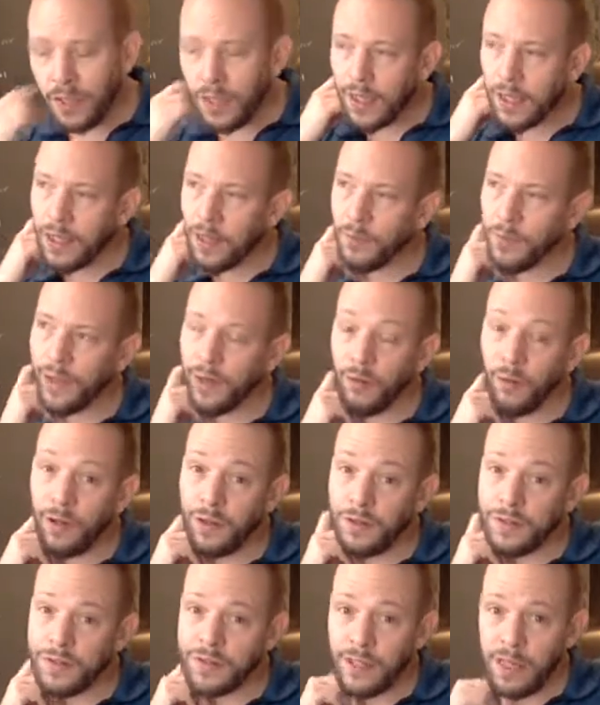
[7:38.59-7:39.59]
And I'm like,
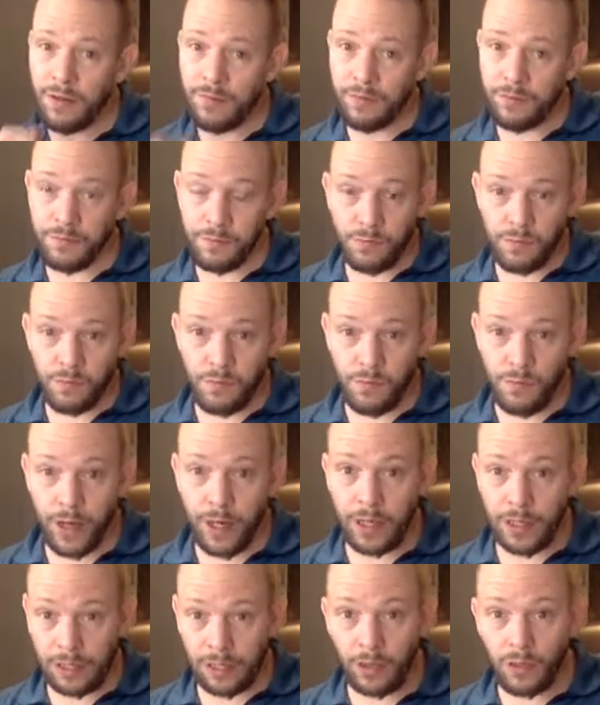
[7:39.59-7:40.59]
"Well, it's safe
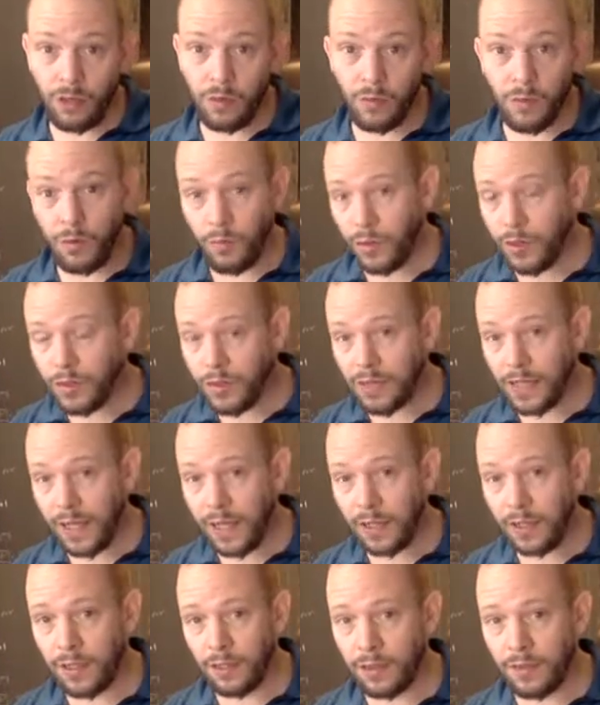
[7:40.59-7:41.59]
right here where we're
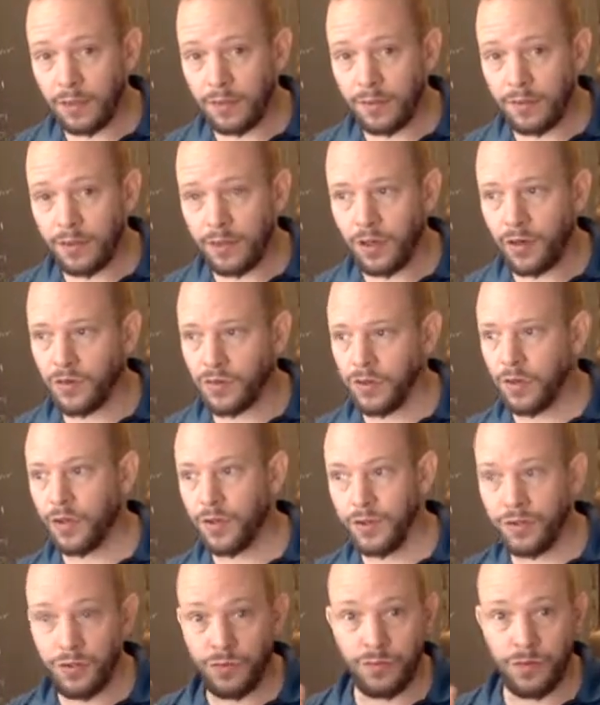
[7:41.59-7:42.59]
standing. As long
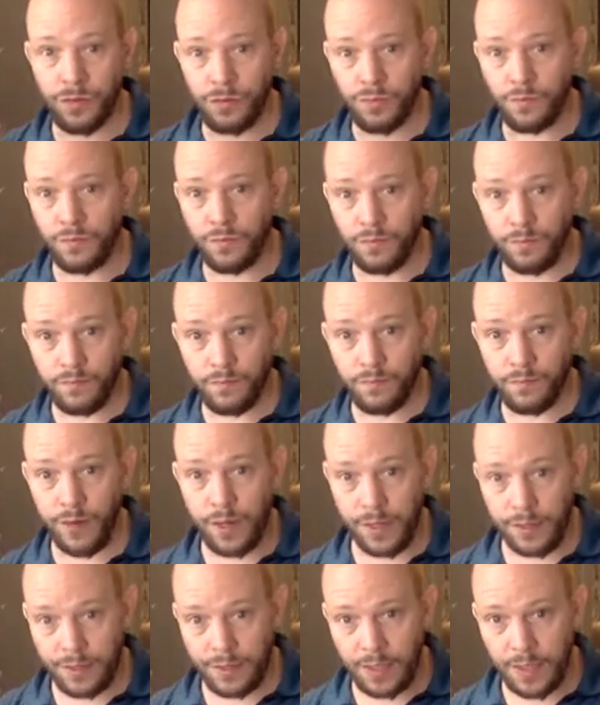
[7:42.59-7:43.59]
as you do what
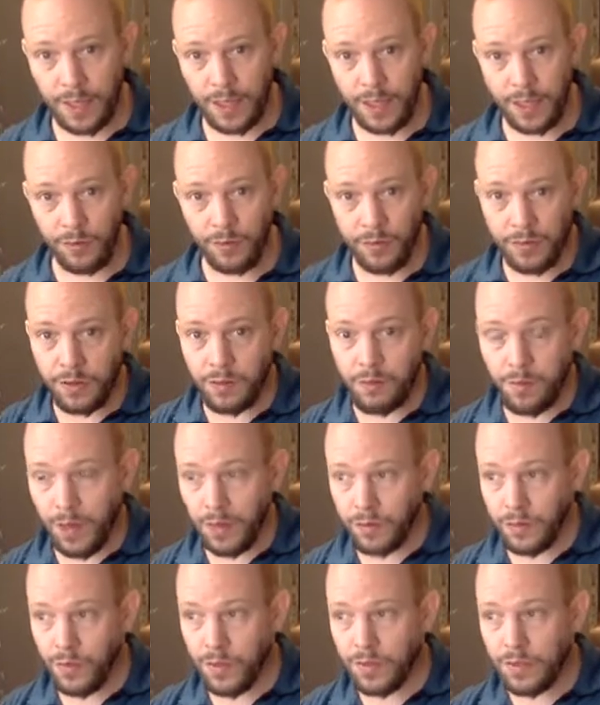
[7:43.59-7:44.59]
I say within the
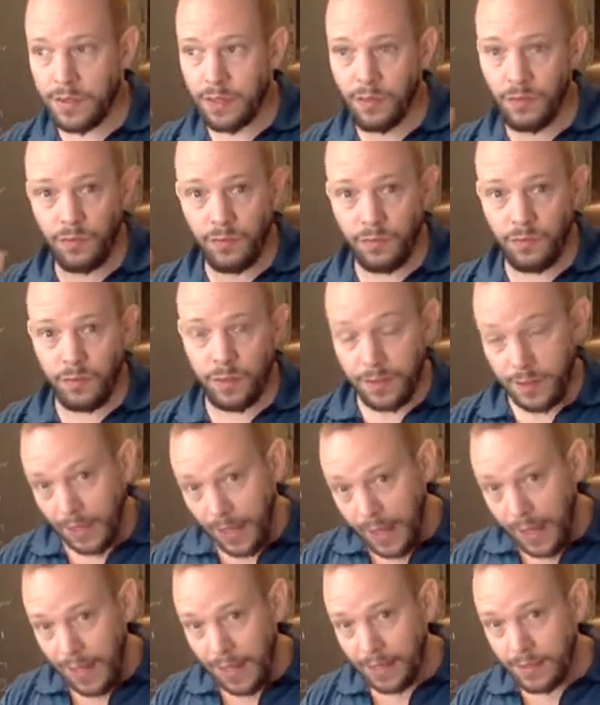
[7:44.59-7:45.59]
bounds of what I say with the
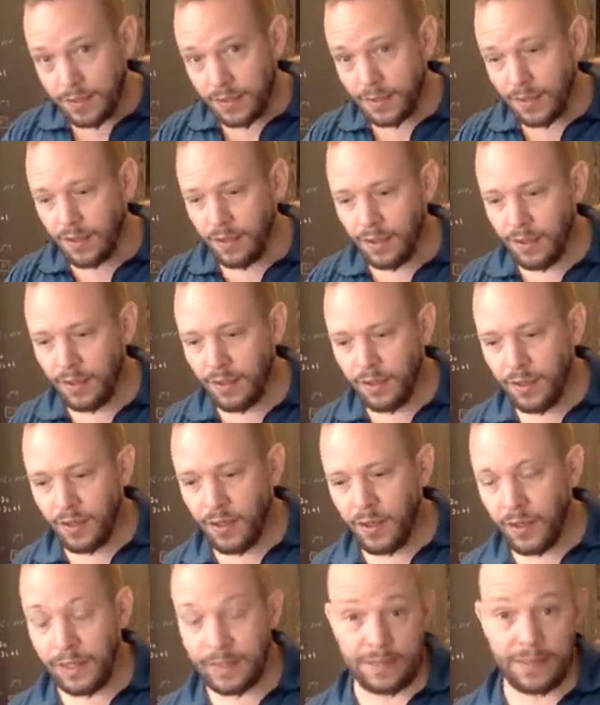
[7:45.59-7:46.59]
axe.
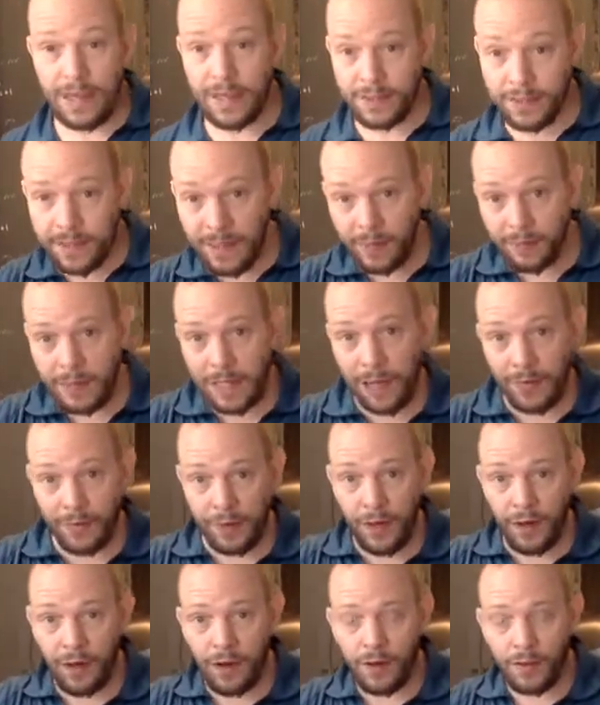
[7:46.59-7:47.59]
It's not safe down
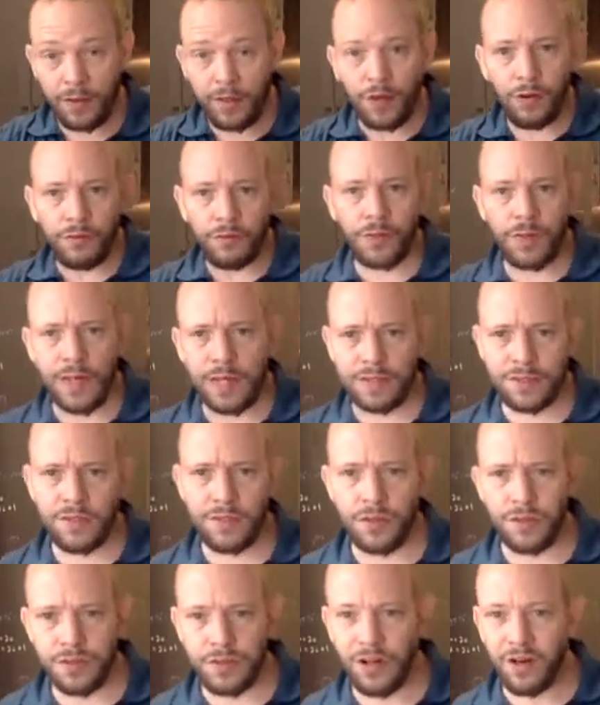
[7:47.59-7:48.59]
there. If you're next
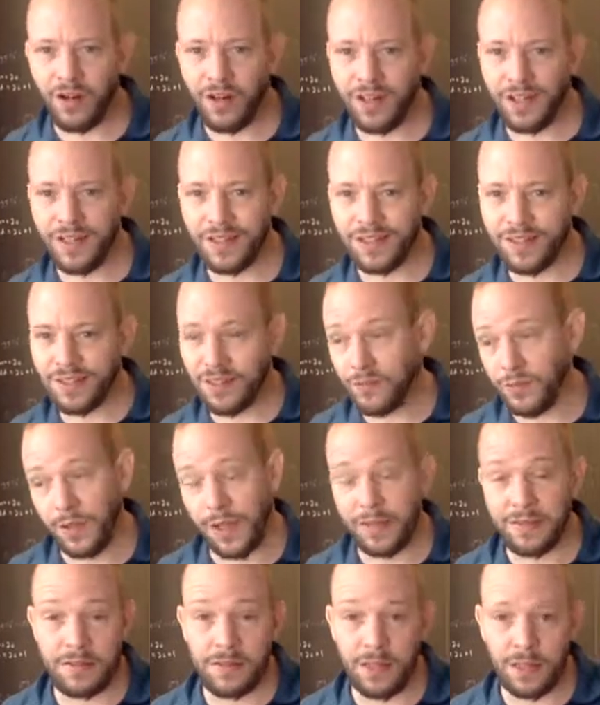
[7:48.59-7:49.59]
to the target, then
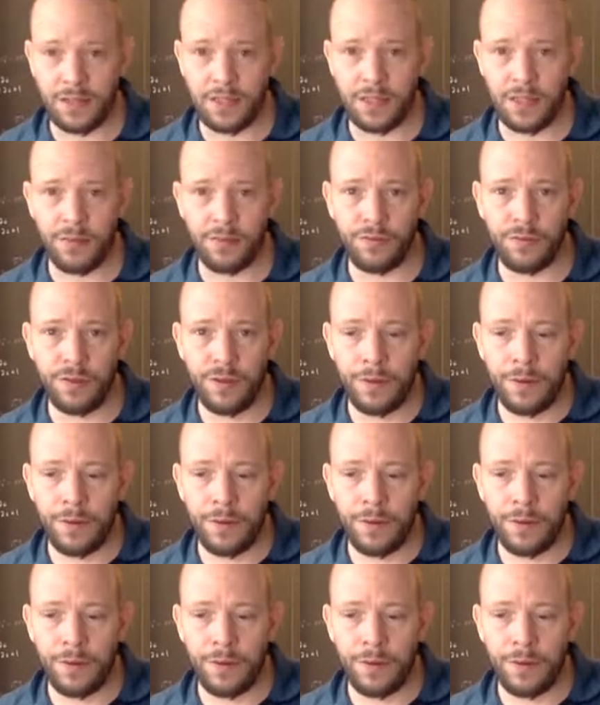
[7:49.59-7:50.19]
that's not safe.